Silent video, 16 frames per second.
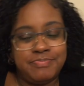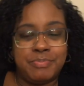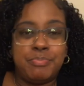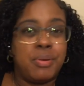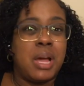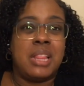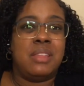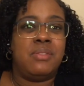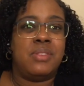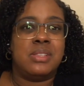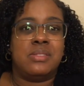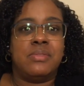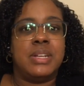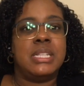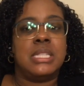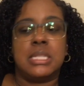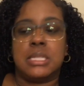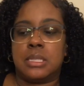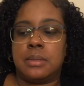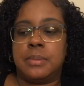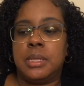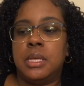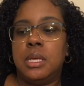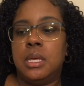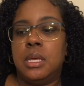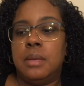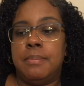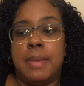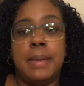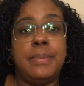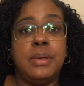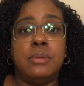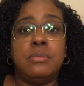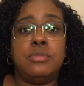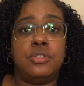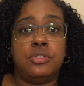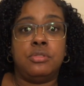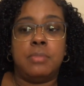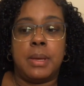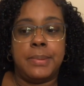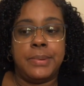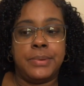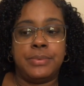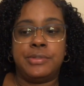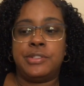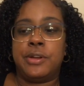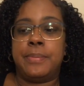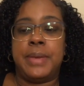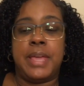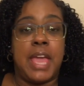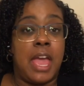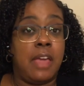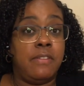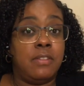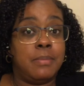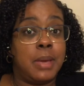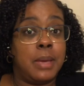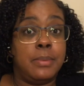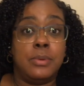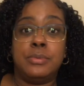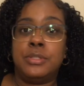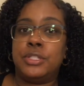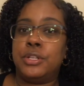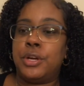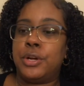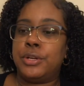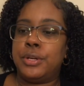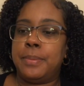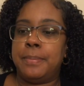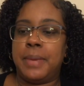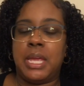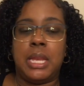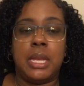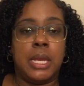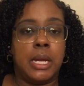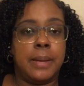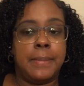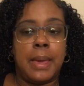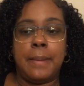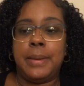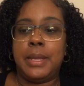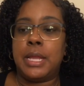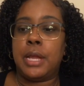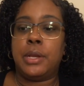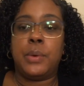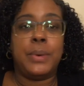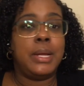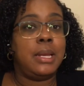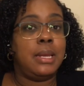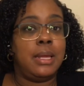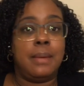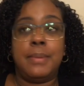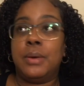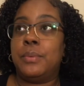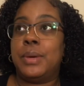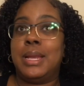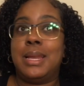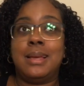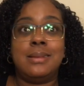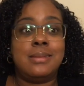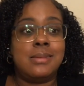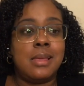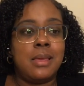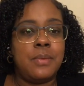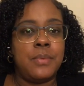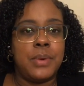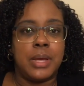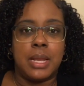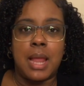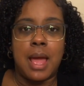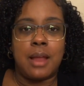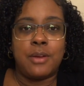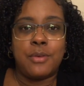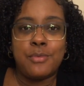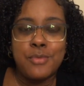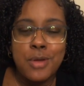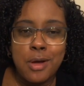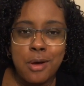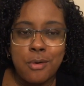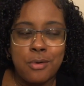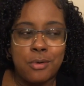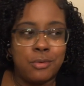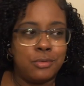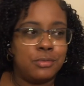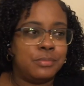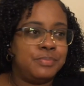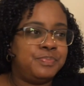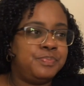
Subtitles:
probably wasn't racism. Maybe it was you. Maybe it was your behavior. Maybe it was your demeanor. Maybe they know a demon when they see one. I don't know.